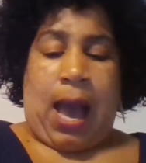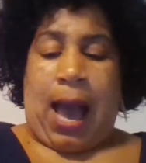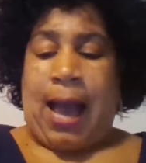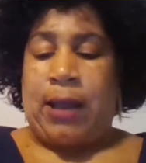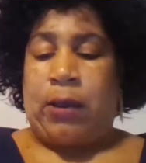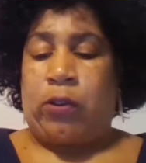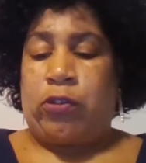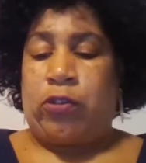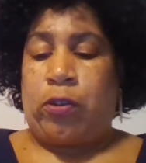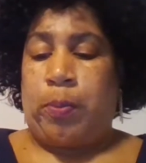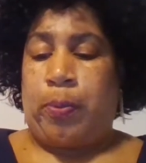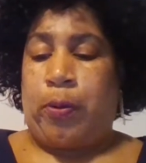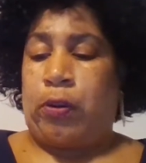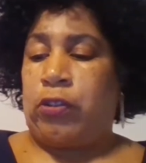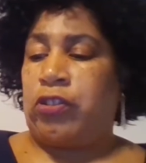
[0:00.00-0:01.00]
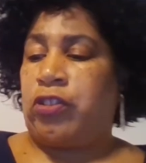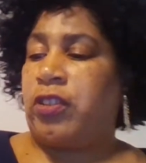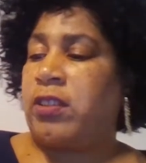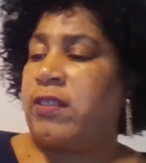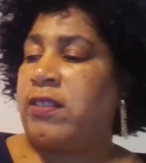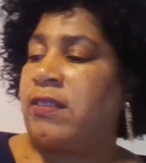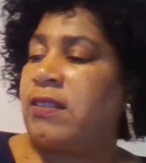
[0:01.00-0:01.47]
I also
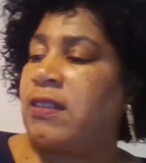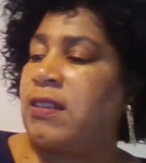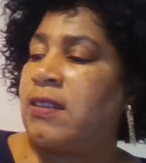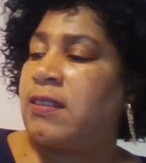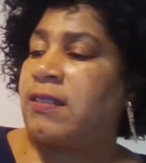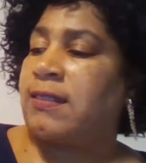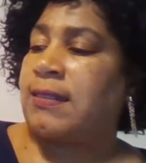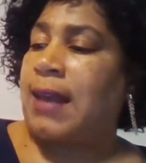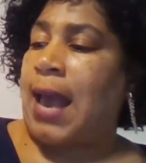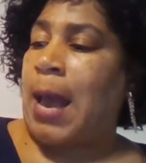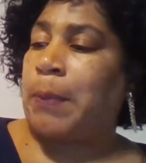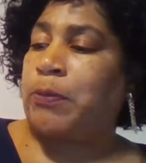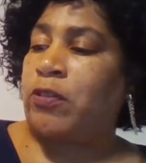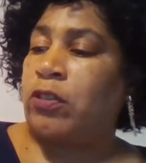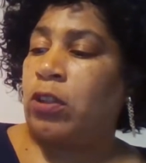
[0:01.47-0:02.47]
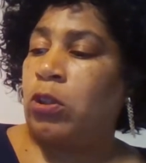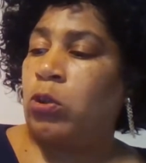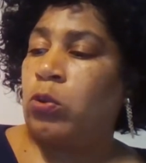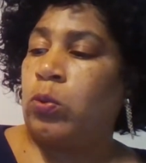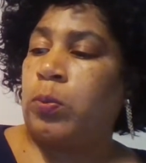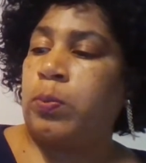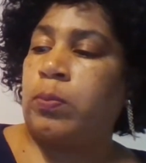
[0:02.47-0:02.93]
purchased this
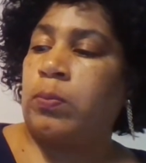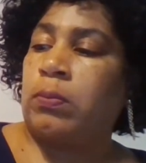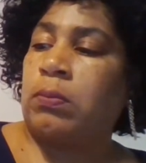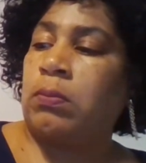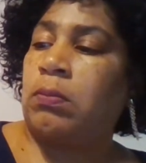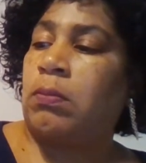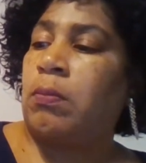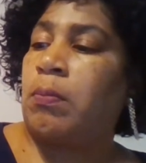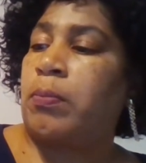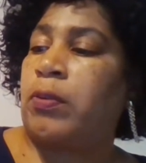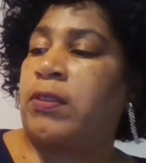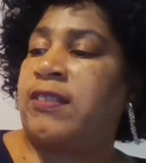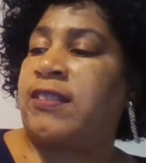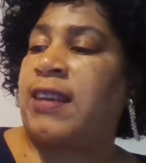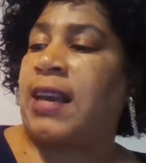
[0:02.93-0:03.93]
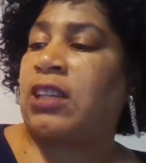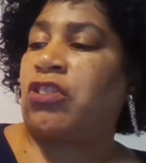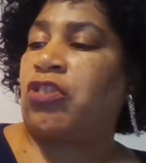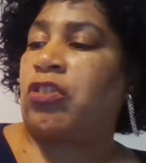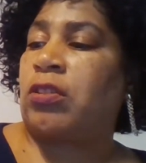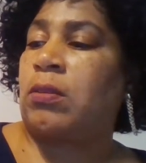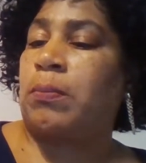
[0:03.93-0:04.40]
Absolute
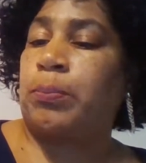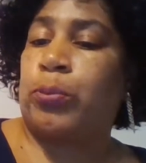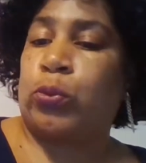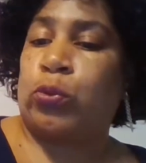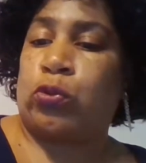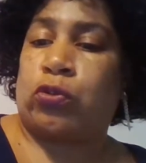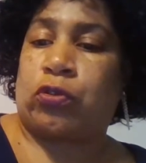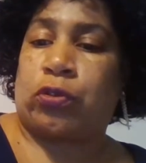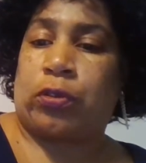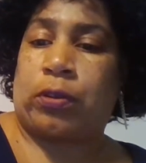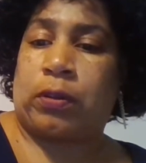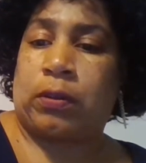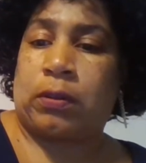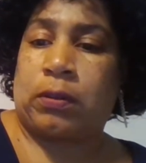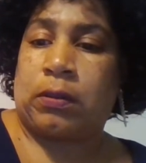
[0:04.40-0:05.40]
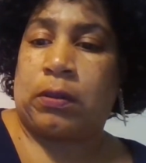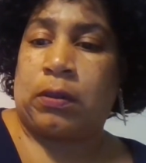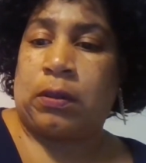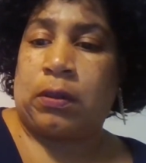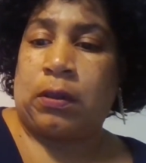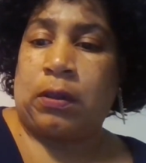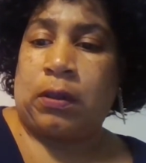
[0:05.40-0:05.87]
Protection Booster,
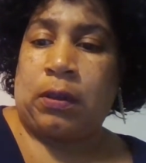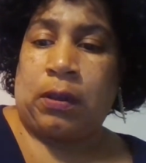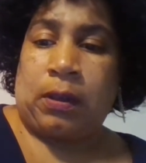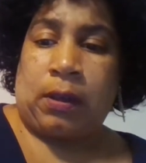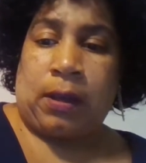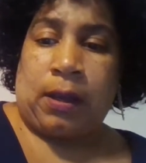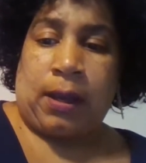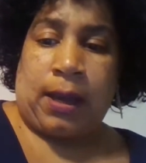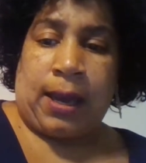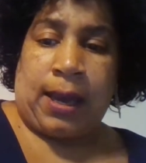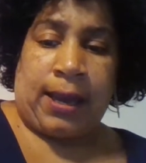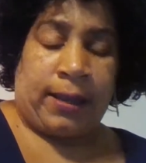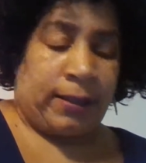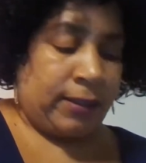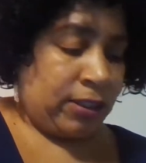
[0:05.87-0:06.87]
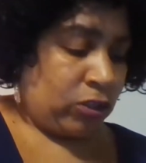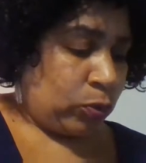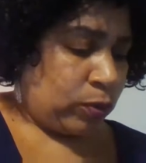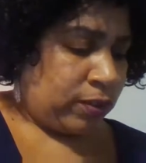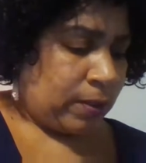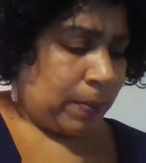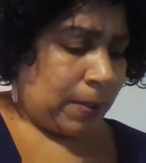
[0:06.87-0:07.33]
and this
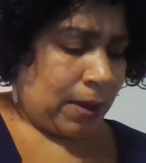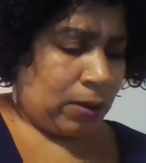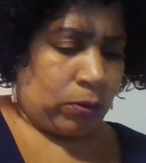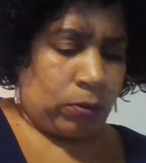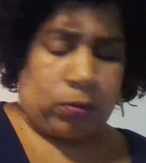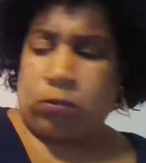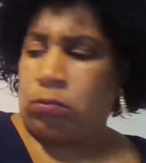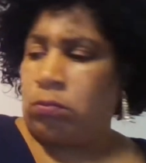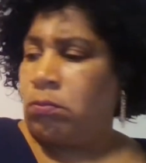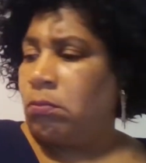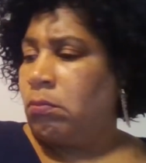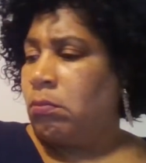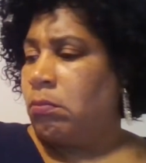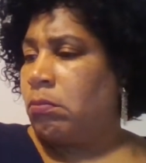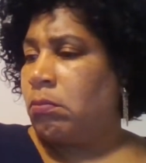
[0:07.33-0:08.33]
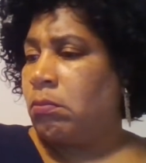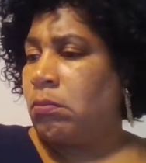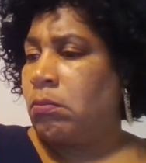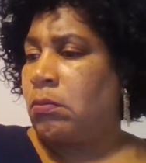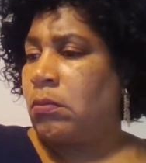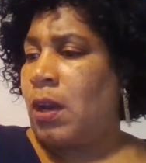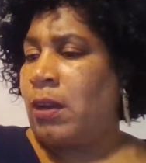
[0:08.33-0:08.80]
was about,
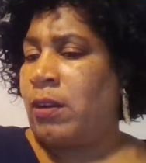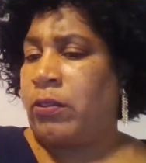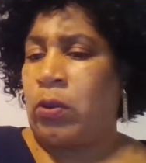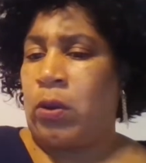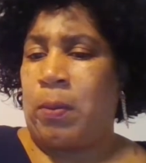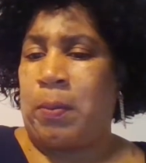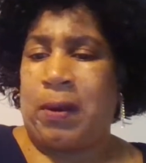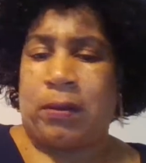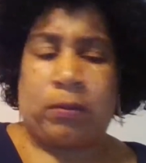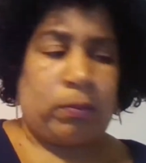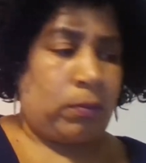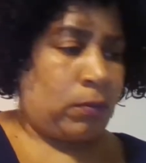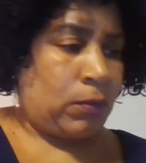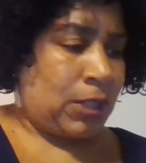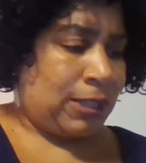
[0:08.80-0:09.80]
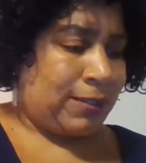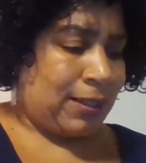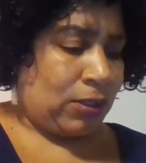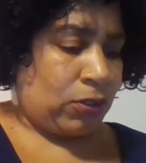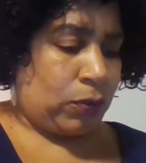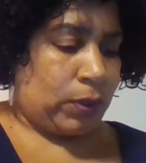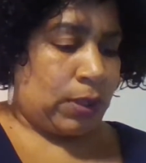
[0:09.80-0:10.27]
I don't know, about less
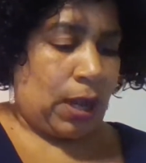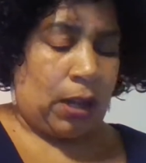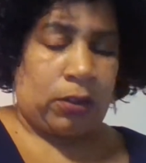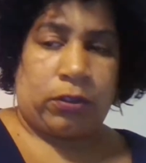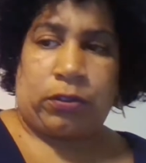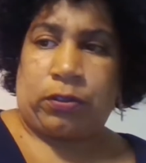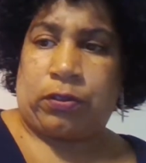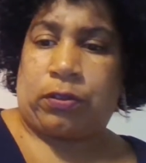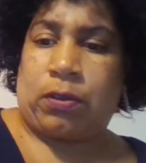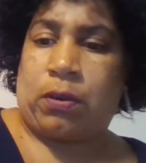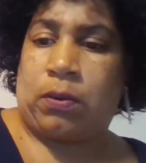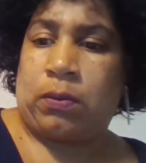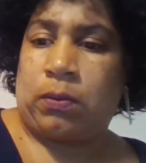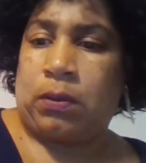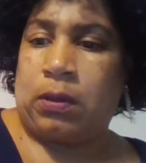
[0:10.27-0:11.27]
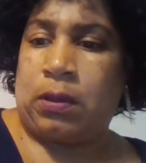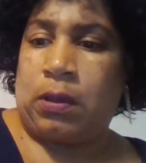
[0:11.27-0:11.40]
than $3 or so.